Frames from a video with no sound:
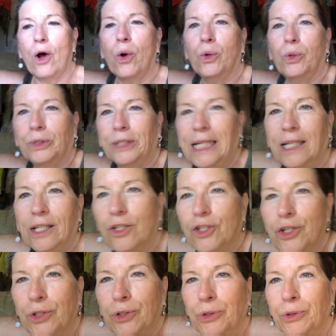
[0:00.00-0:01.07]
hold
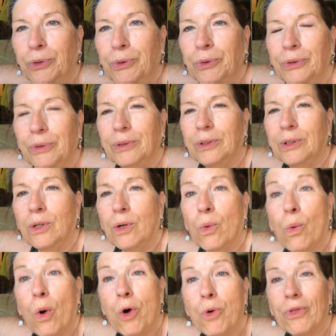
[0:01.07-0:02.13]
into.
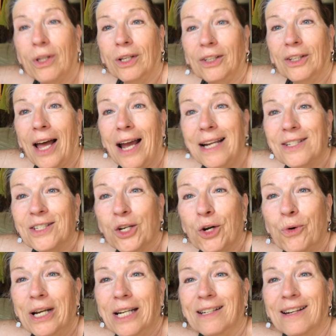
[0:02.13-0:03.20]
Whoa, the light's
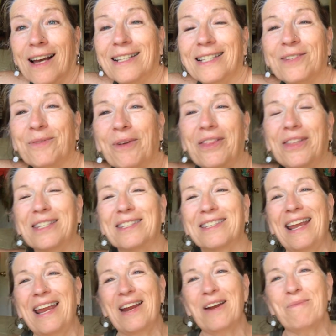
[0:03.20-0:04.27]
going nuts with this
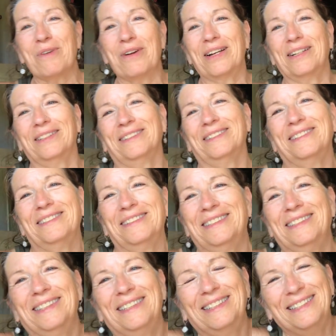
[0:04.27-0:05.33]
camera.
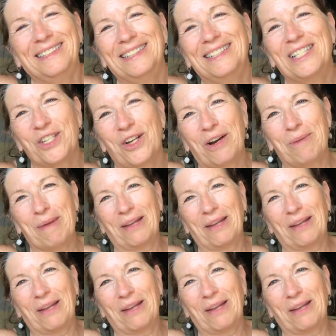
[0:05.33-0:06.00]
Sorry